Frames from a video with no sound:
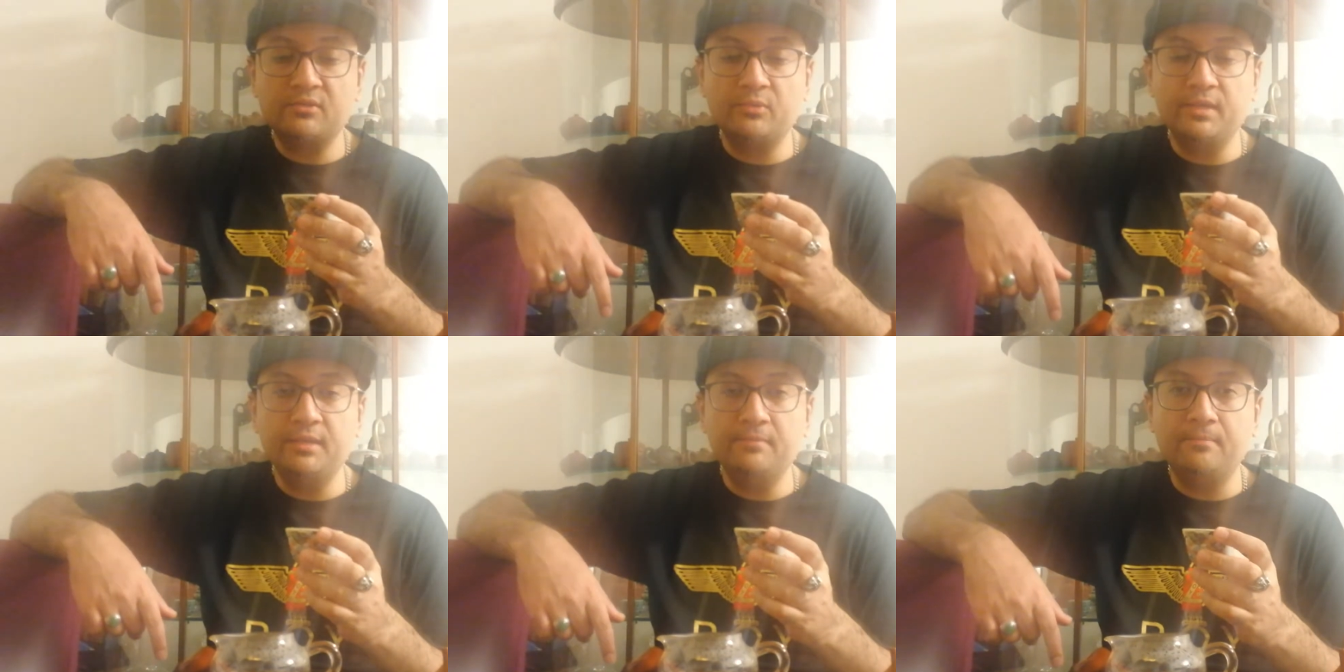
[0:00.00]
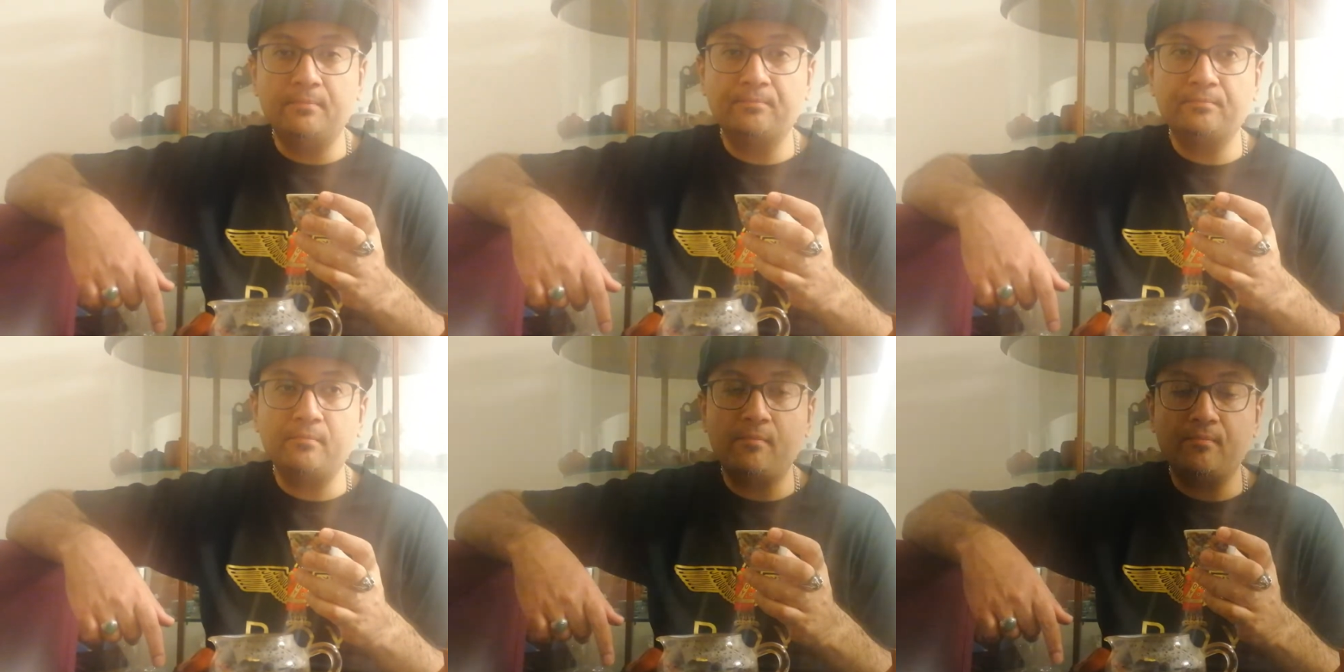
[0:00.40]
sweet.
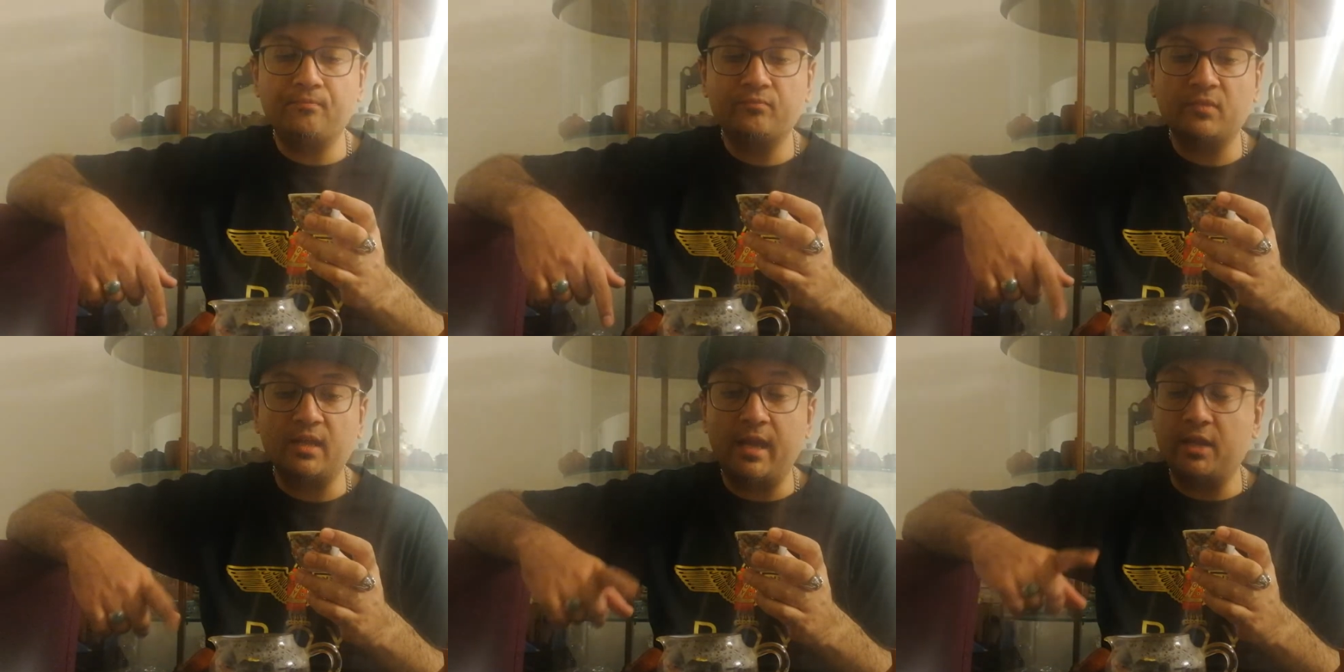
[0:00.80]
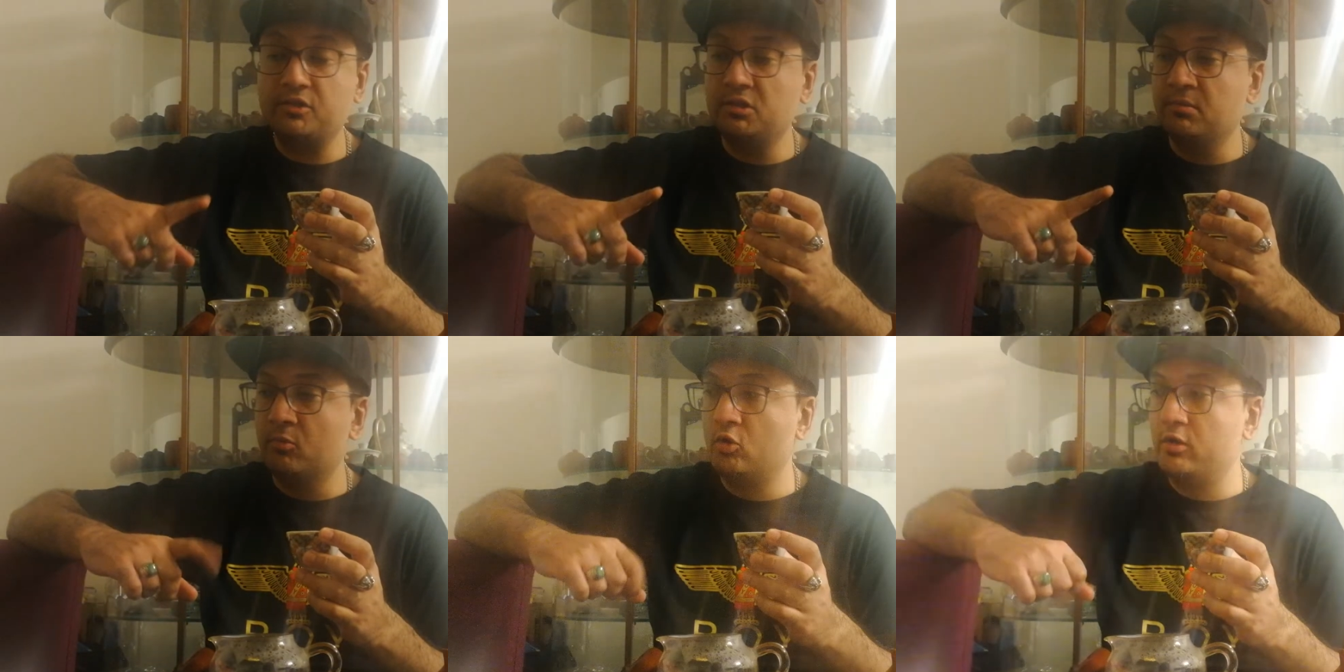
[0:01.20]

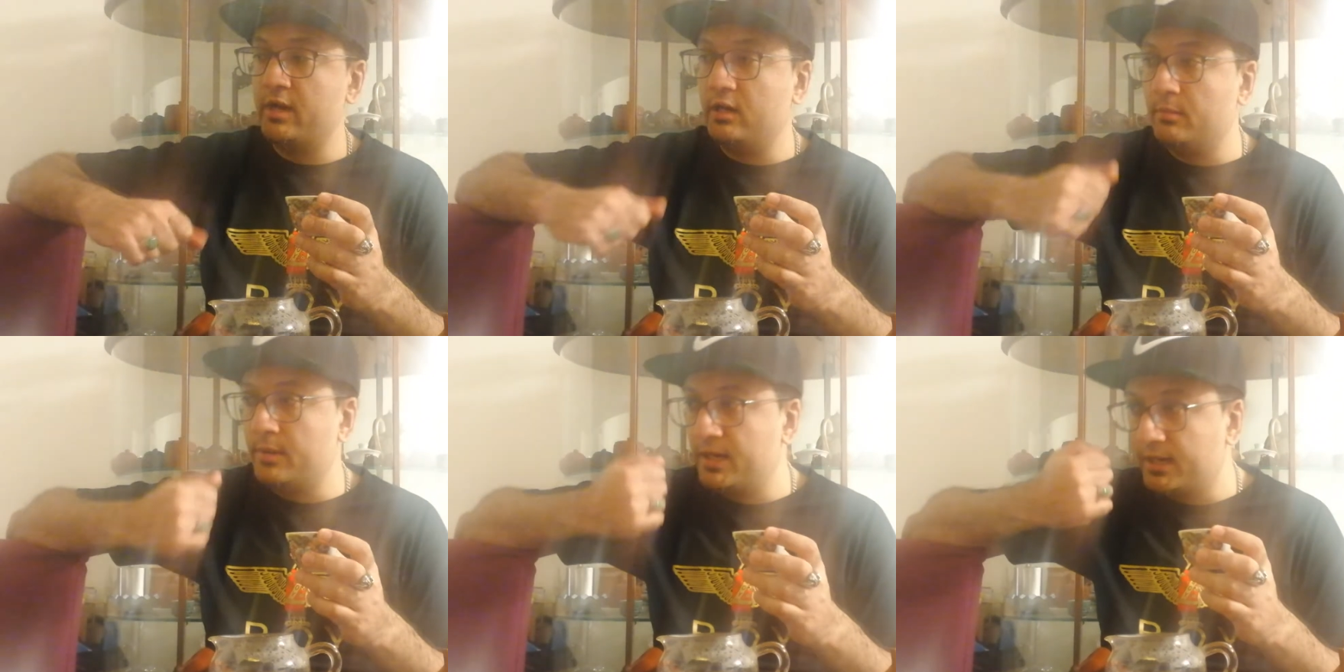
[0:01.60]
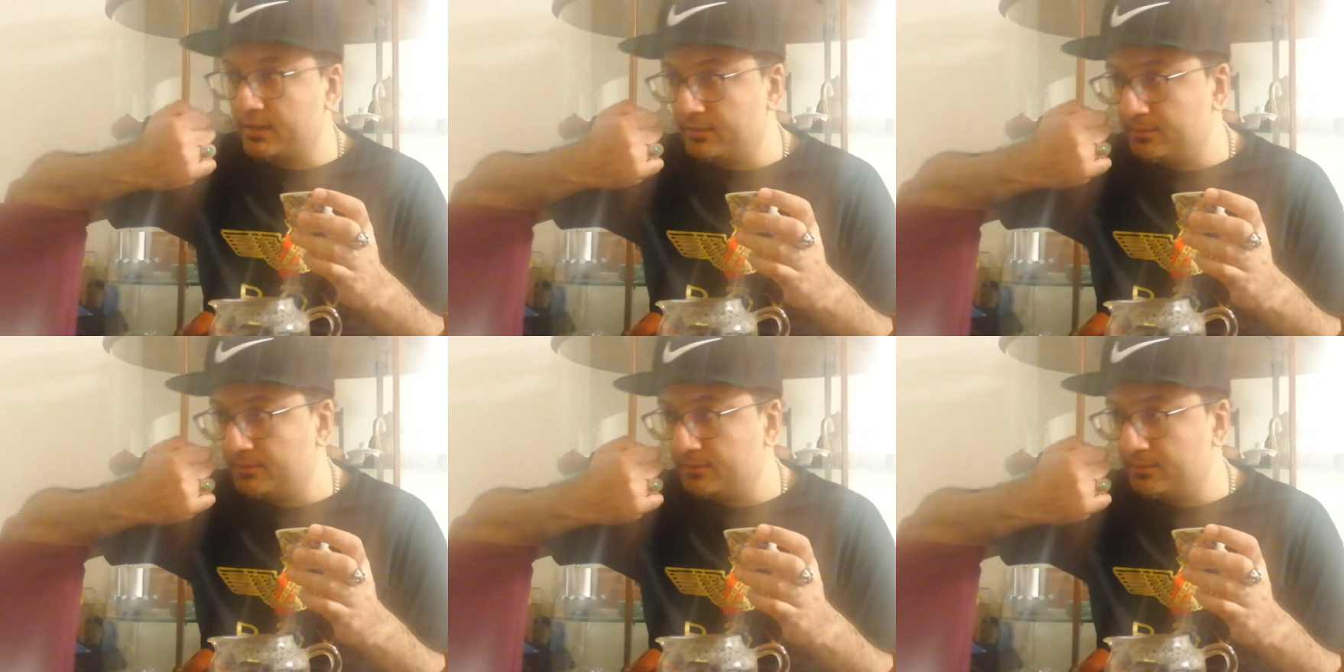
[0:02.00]
Actually more aromatic